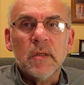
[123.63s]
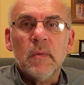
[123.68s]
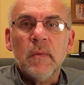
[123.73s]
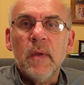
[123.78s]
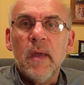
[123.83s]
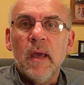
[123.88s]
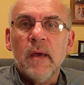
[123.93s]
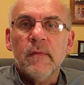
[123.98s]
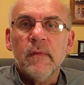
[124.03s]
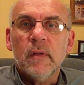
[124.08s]
So
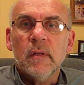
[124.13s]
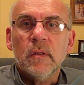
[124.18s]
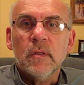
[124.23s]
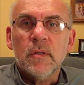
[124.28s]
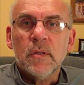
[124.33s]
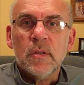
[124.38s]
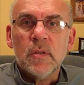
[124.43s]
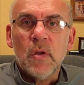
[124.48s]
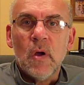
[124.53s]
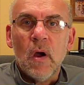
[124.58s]
we have a
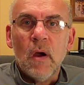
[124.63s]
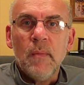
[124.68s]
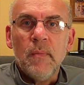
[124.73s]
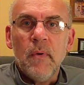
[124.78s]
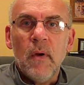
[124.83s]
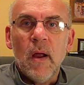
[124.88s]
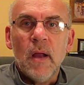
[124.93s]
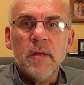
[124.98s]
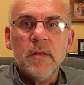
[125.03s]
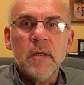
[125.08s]
star
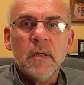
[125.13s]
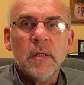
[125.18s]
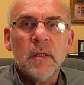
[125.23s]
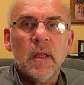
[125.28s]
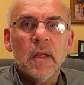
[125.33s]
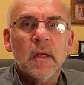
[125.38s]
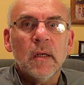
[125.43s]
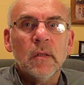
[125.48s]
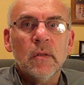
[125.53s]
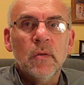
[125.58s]
project
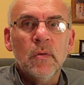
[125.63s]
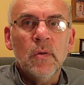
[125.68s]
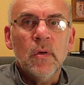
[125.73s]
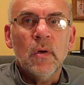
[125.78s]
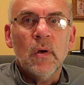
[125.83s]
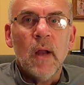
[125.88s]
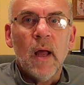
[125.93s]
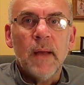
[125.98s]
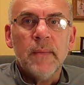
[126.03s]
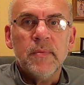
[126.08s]
and a
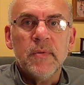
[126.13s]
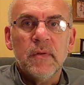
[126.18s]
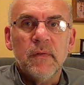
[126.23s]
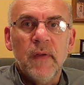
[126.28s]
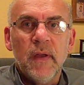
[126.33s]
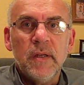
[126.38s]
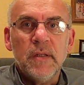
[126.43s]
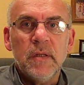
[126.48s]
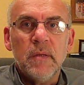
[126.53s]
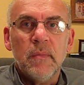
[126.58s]
lunar
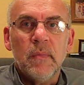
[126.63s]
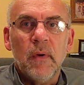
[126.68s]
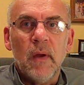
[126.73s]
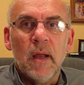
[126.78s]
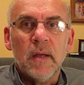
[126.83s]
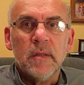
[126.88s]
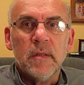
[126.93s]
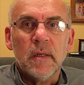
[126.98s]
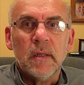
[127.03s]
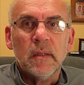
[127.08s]
observation
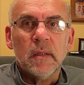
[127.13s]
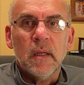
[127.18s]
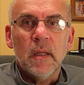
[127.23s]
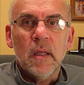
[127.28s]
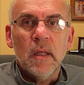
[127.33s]
project.